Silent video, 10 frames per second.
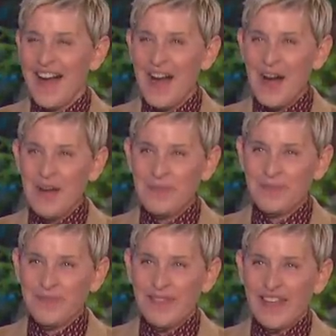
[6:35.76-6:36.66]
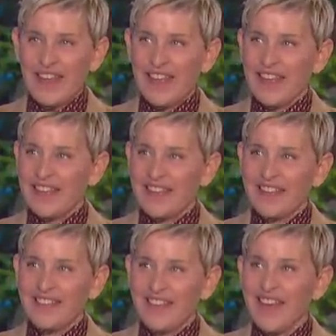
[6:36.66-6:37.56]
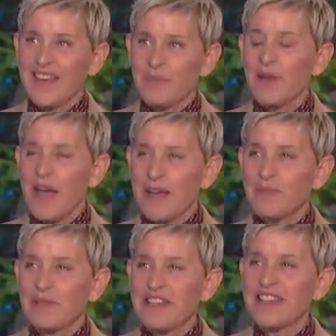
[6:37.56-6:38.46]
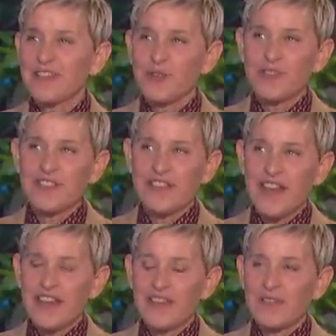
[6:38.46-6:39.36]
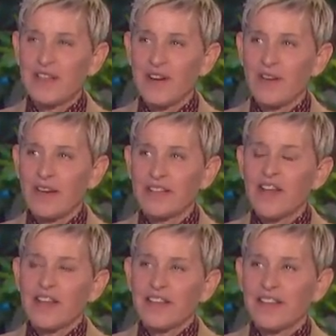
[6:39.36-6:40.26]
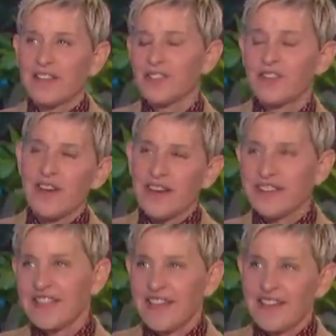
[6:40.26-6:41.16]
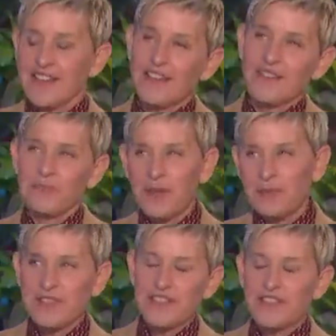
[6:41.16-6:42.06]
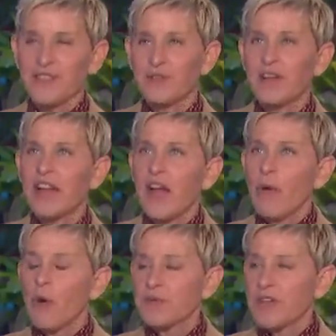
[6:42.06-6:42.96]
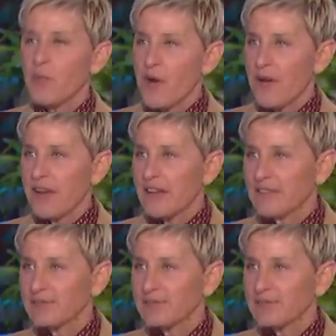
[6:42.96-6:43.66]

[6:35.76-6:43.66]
um, I am I am leaning towards Lene, even though I because you're acting like uh, maybe season three. What was I wearing?